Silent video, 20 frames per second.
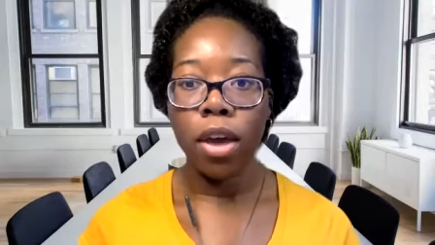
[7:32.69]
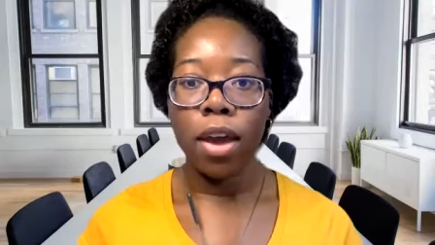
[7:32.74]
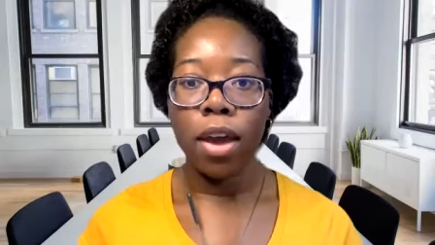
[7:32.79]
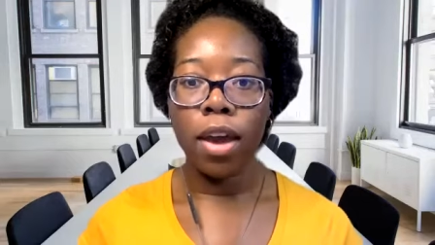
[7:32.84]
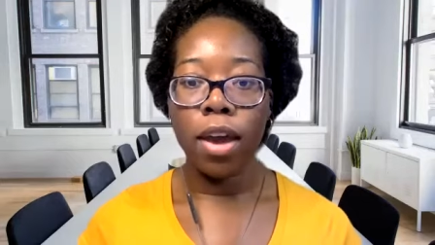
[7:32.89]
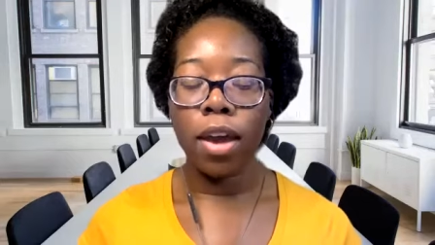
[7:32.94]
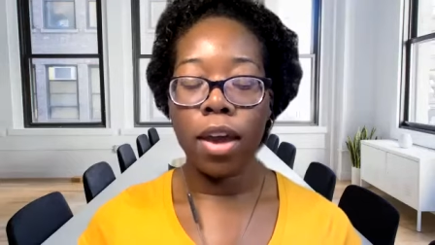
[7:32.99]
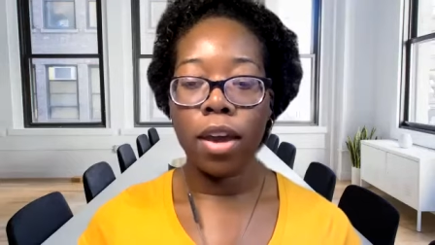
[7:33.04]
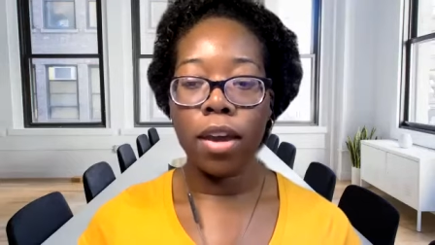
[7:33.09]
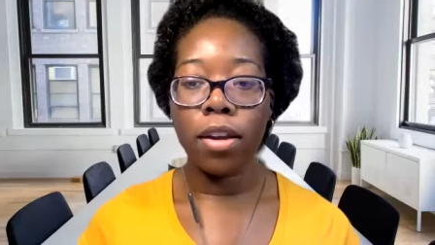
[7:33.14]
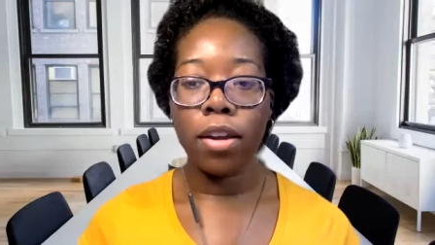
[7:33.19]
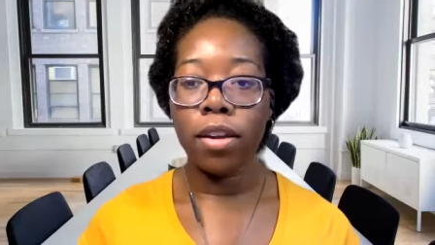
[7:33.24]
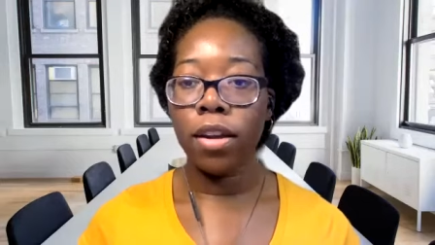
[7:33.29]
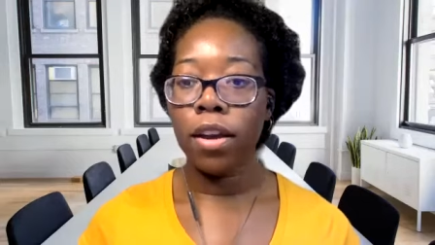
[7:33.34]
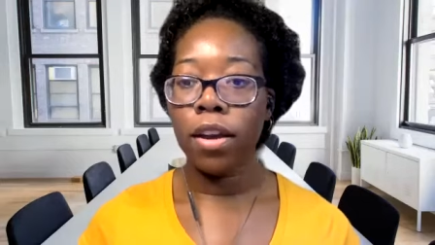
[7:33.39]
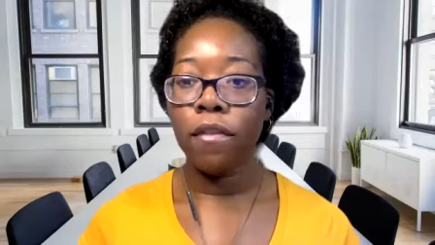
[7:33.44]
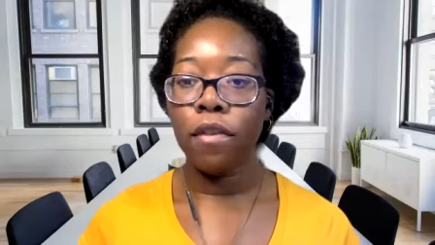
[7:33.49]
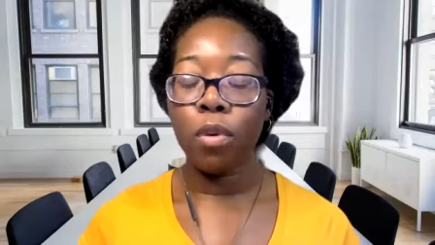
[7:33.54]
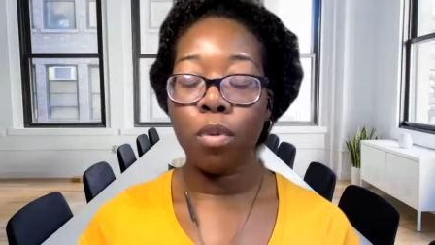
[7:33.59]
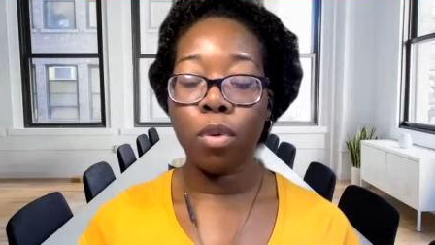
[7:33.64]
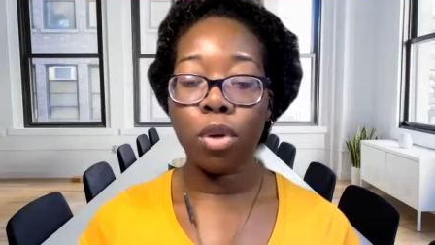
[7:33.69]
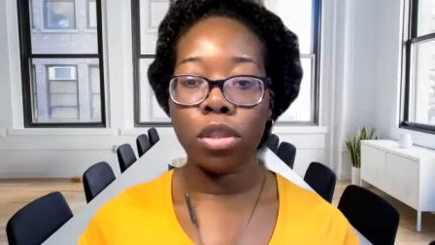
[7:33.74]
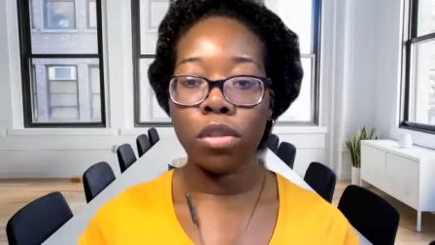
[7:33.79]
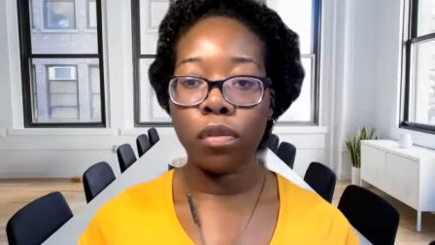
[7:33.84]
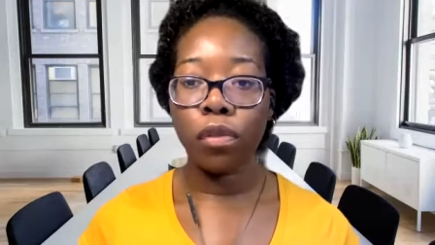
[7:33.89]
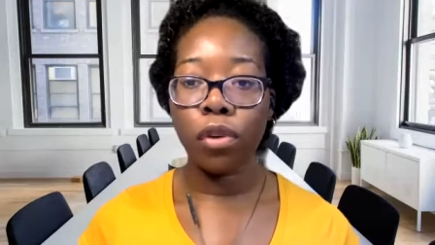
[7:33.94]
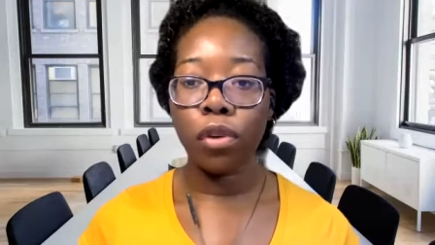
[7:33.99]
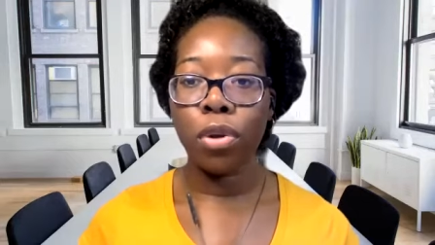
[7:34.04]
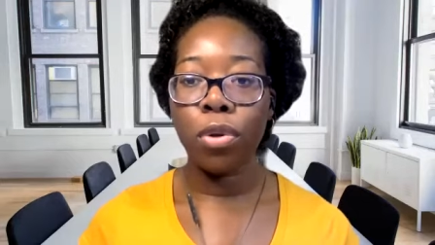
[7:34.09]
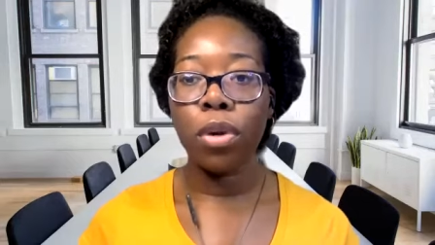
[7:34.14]
And if it works
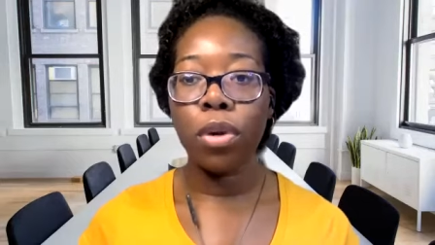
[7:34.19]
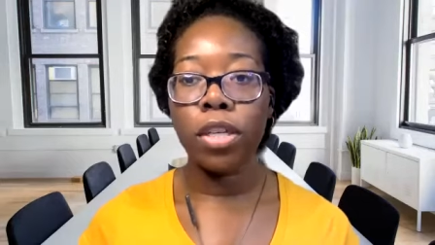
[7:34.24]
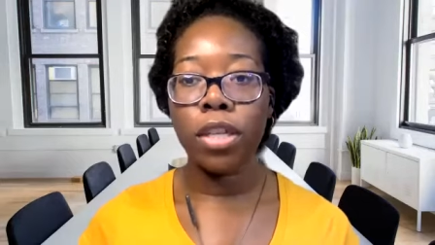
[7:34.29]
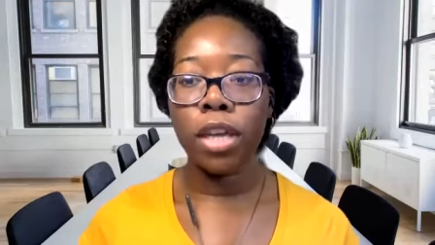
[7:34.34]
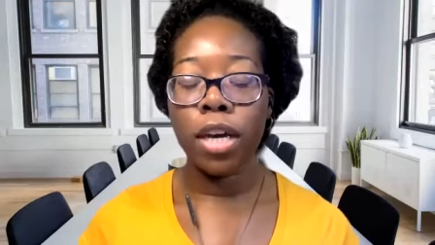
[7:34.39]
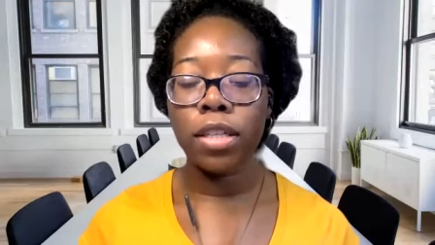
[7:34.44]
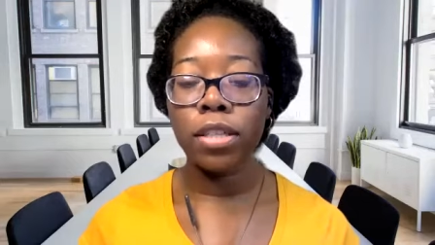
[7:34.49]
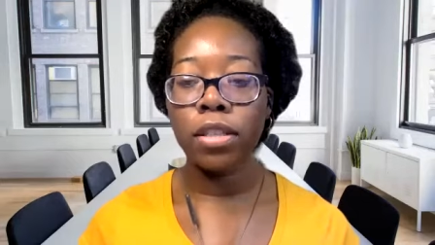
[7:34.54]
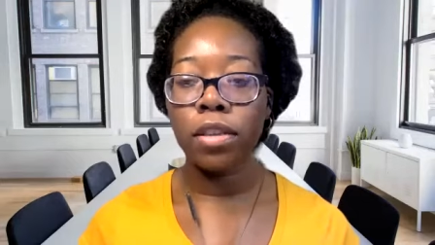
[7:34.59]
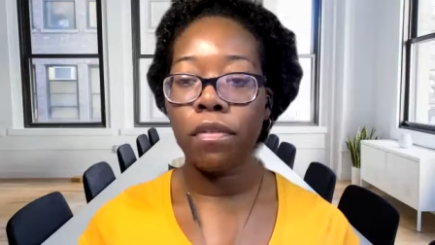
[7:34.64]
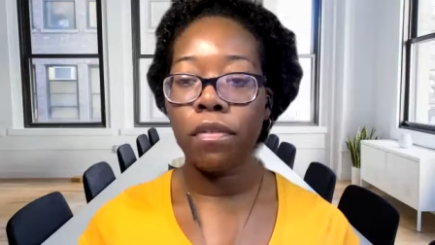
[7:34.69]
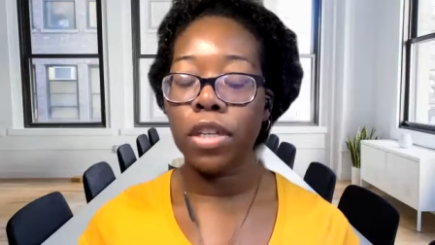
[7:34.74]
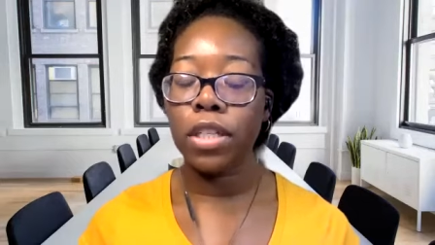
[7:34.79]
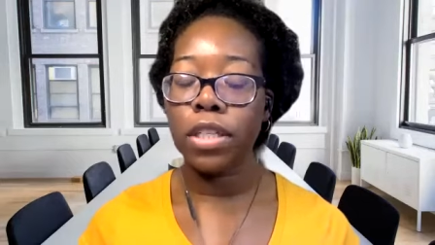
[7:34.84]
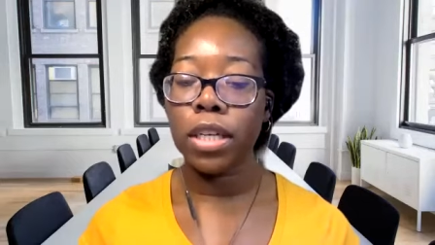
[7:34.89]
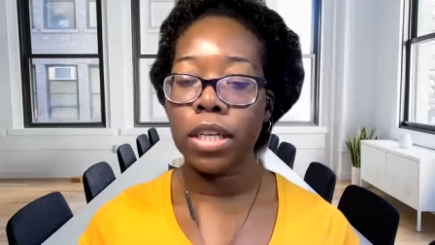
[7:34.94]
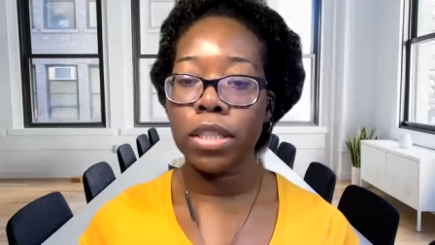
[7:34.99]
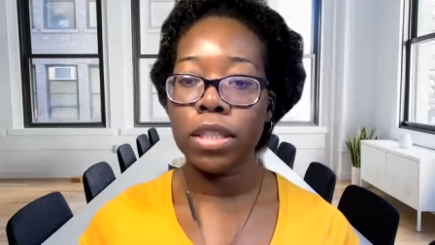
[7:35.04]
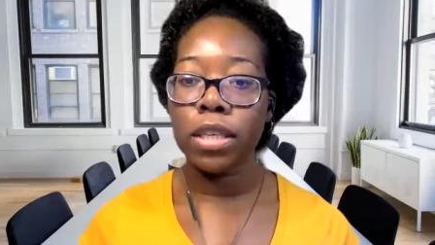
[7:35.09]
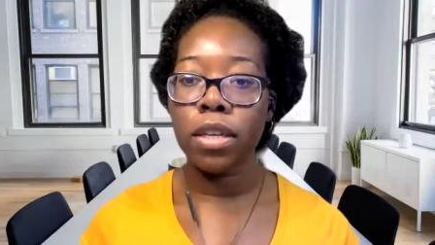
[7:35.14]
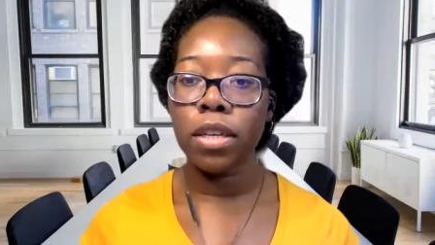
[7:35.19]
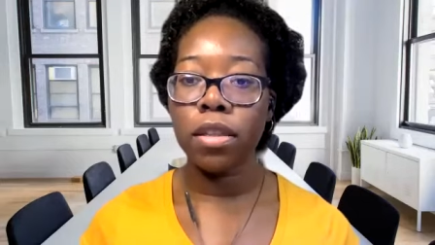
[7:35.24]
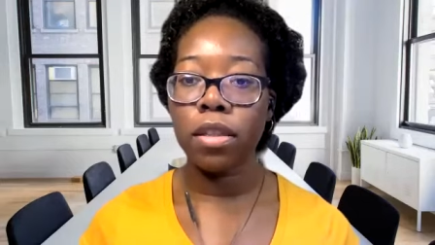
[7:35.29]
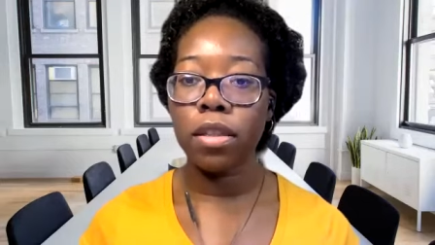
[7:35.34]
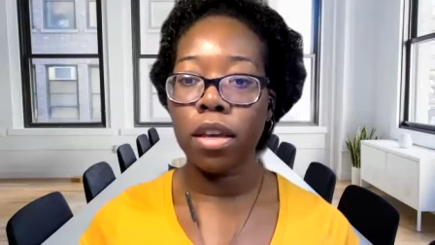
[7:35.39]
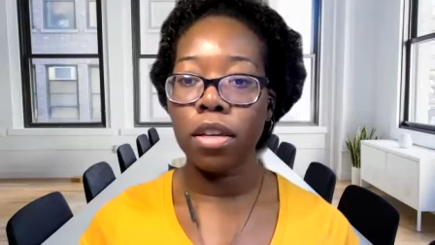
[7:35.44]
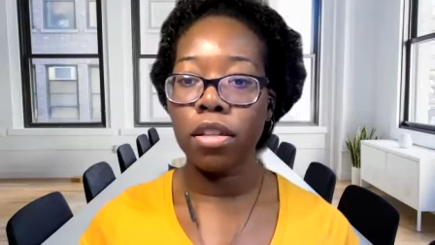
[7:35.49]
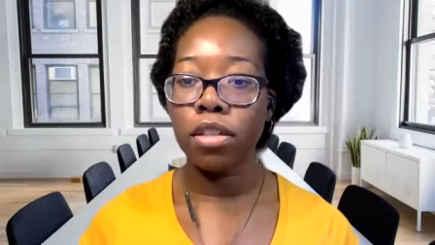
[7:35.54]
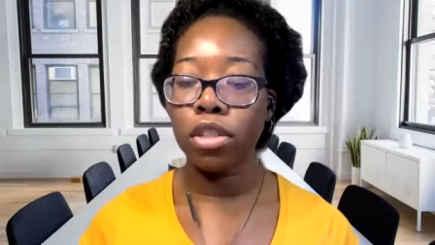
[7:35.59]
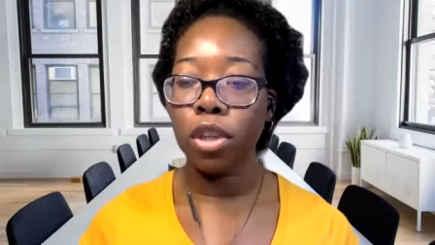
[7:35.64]
for you, it does. If it doesn't,
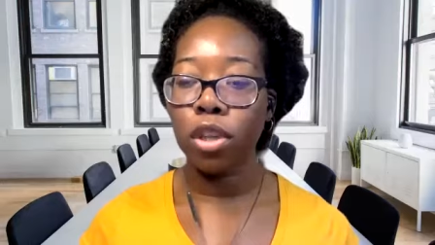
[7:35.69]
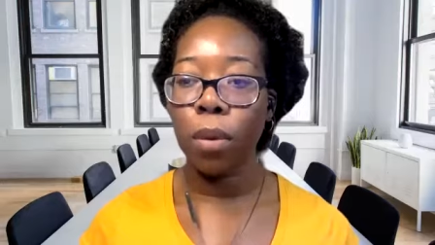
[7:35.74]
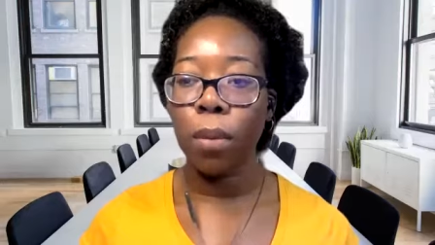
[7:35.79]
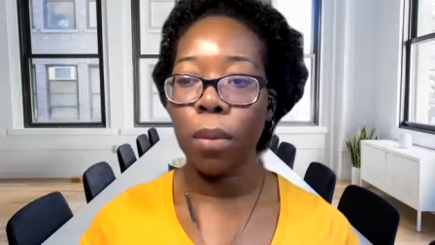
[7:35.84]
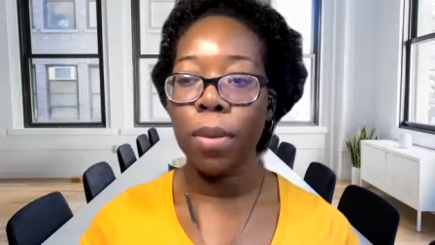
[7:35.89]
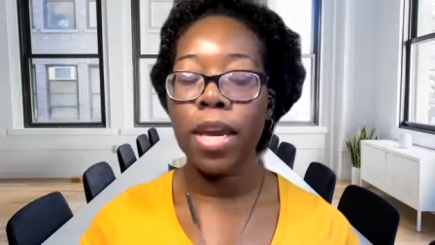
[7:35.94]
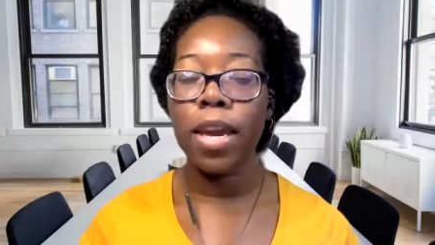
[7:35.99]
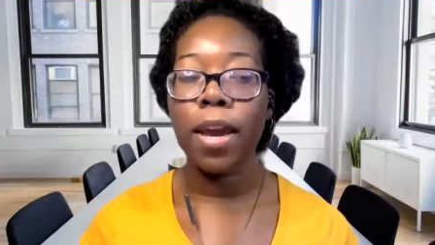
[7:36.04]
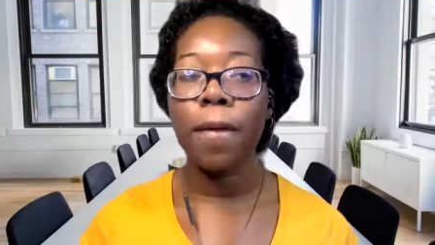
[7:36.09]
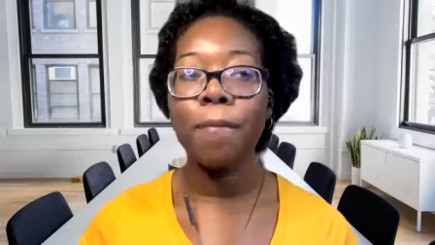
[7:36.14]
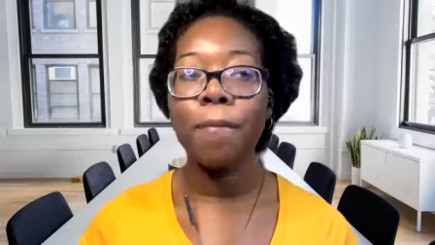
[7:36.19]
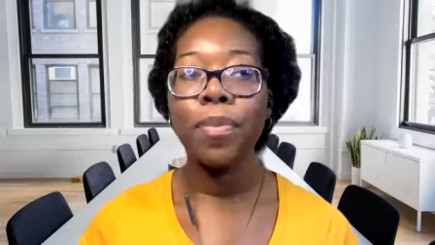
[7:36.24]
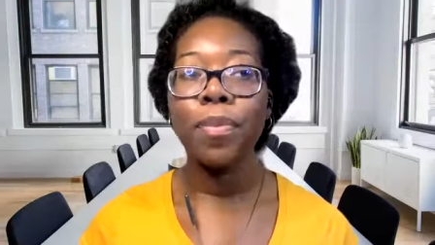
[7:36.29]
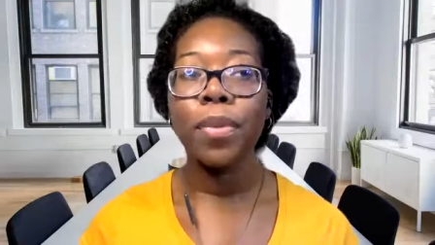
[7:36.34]
then so be it.